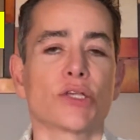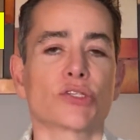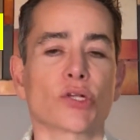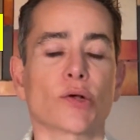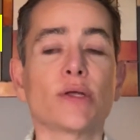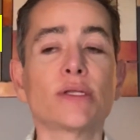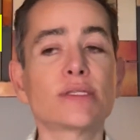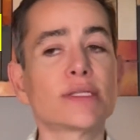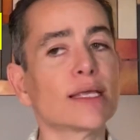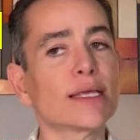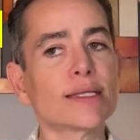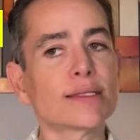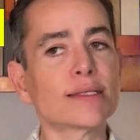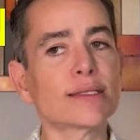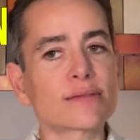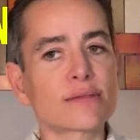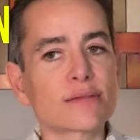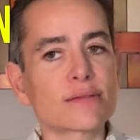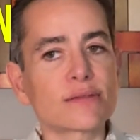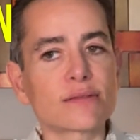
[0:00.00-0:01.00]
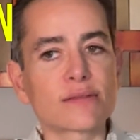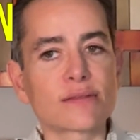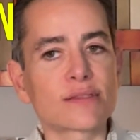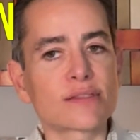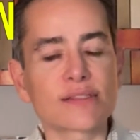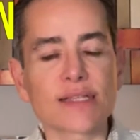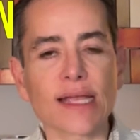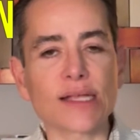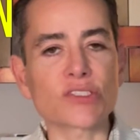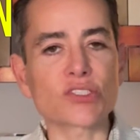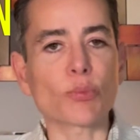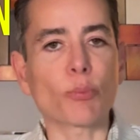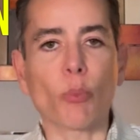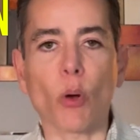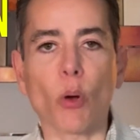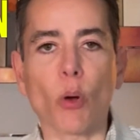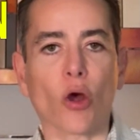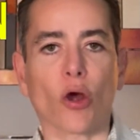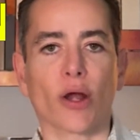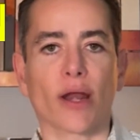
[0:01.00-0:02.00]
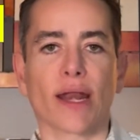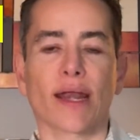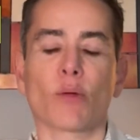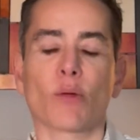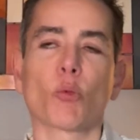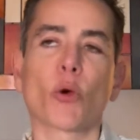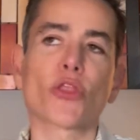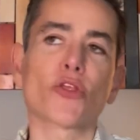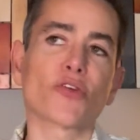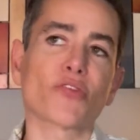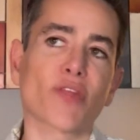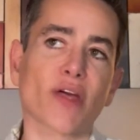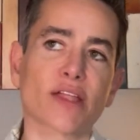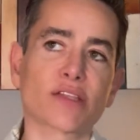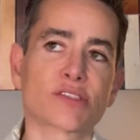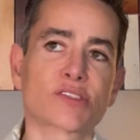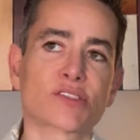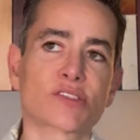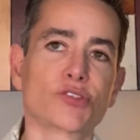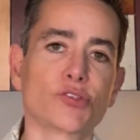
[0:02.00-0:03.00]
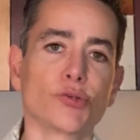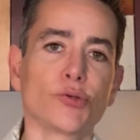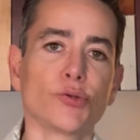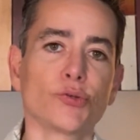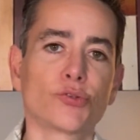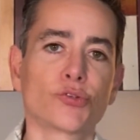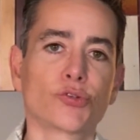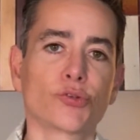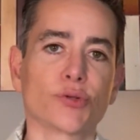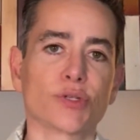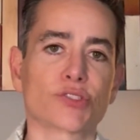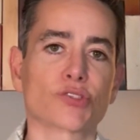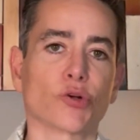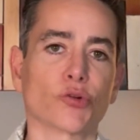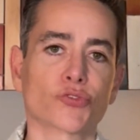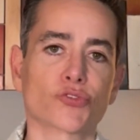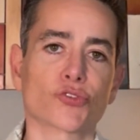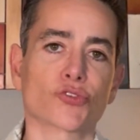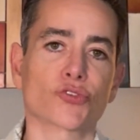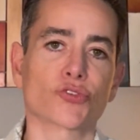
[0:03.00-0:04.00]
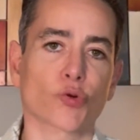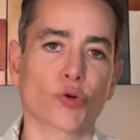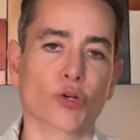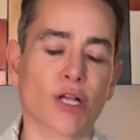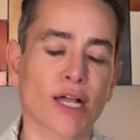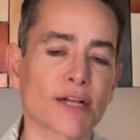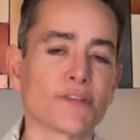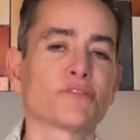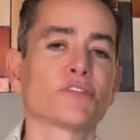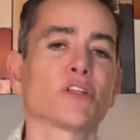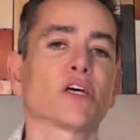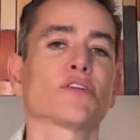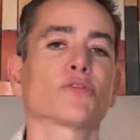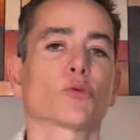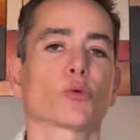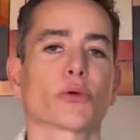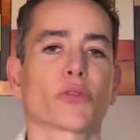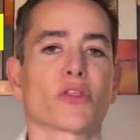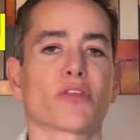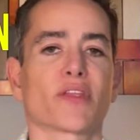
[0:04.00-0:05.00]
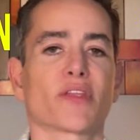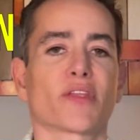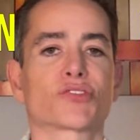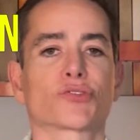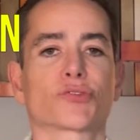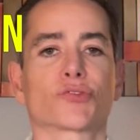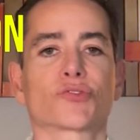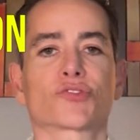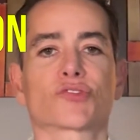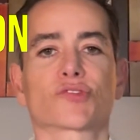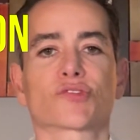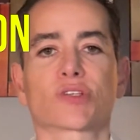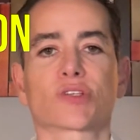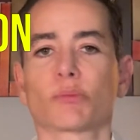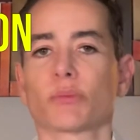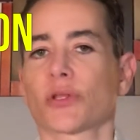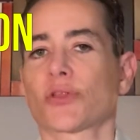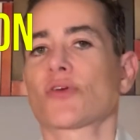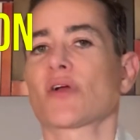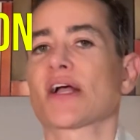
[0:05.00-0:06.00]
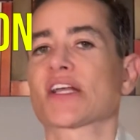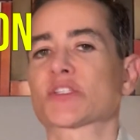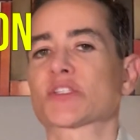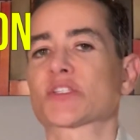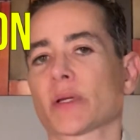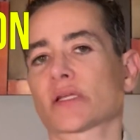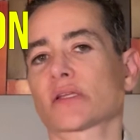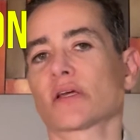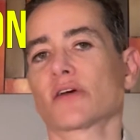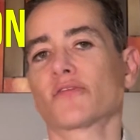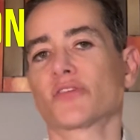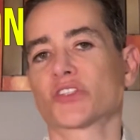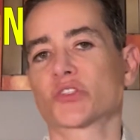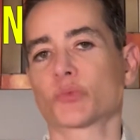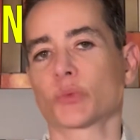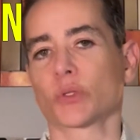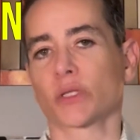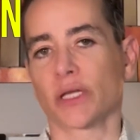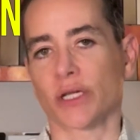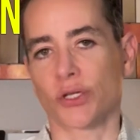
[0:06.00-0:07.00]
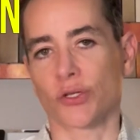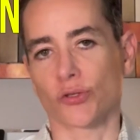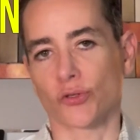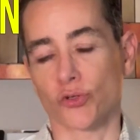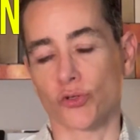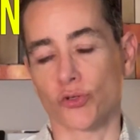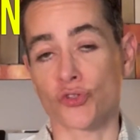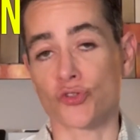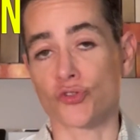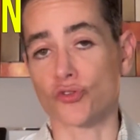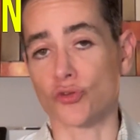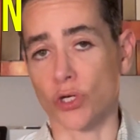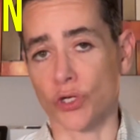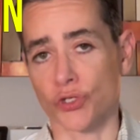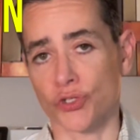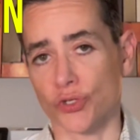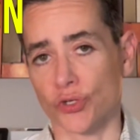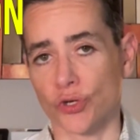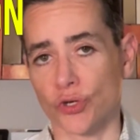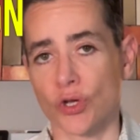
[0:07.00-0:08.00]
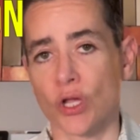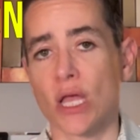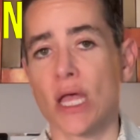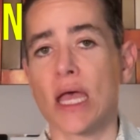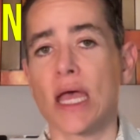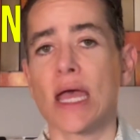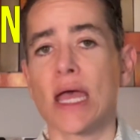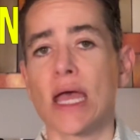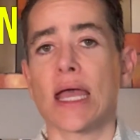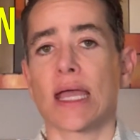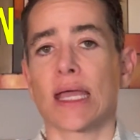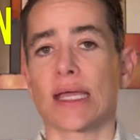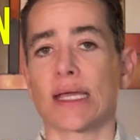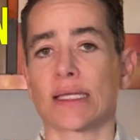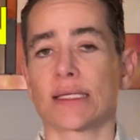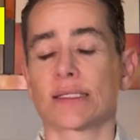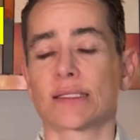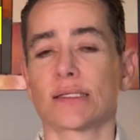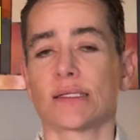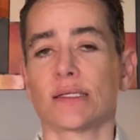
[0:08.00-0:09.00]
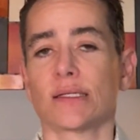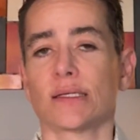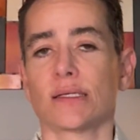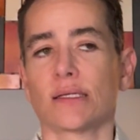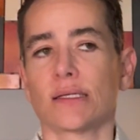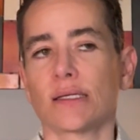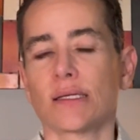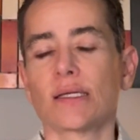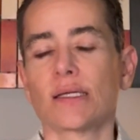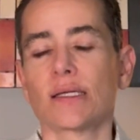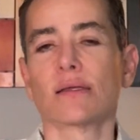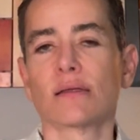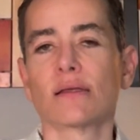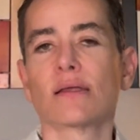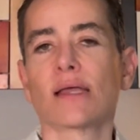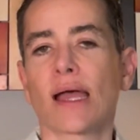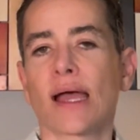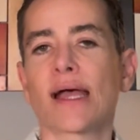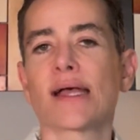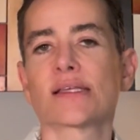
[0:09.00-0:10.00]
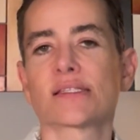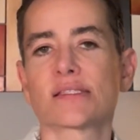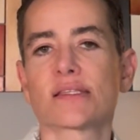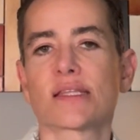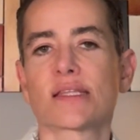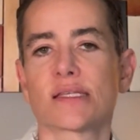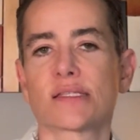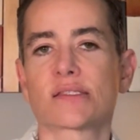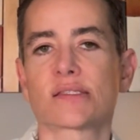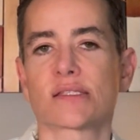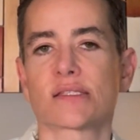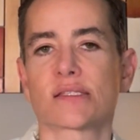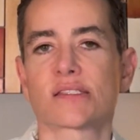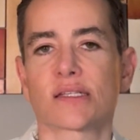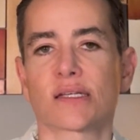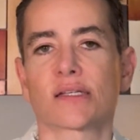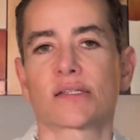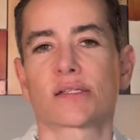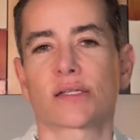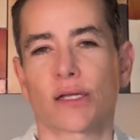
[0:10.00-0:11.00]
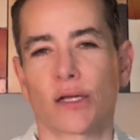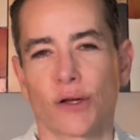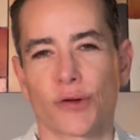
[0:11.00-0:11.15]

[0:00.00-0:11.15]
So it, it stands apart, and whether that's due to its ultra short half life or whether that's due to some other aspect of its molecular structure, it, it has these distinct